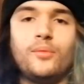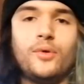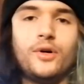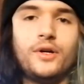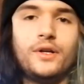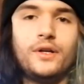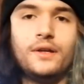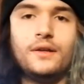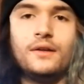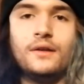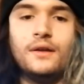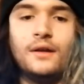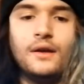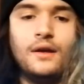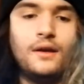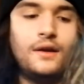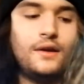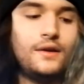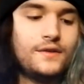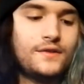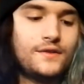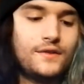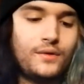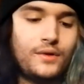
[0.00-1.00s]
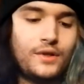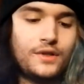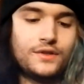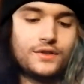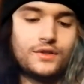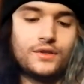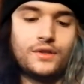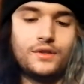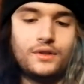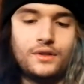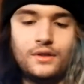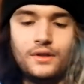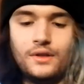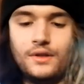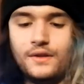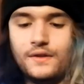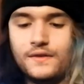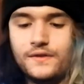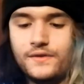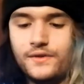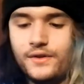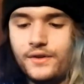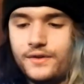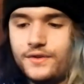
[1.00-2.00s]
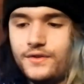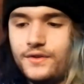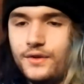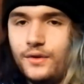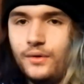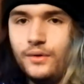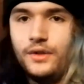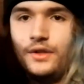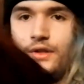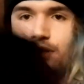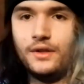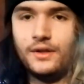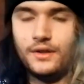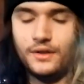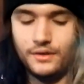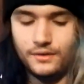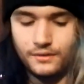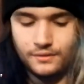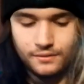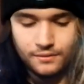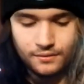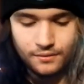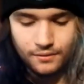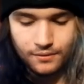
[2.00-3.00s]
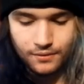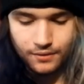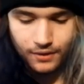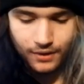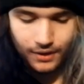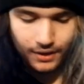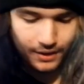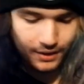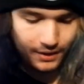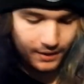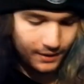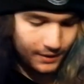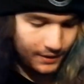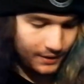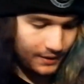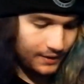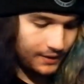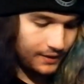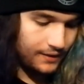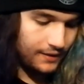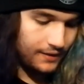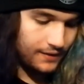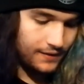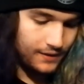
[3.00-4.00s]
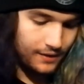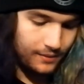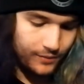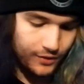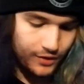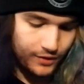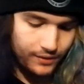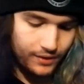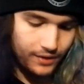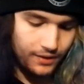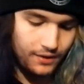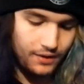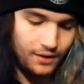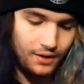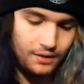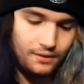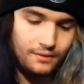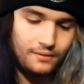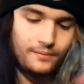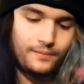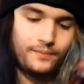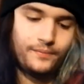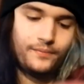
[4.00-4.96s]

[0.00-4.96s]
buddy, so his shirt is also here. He did the same sort of thing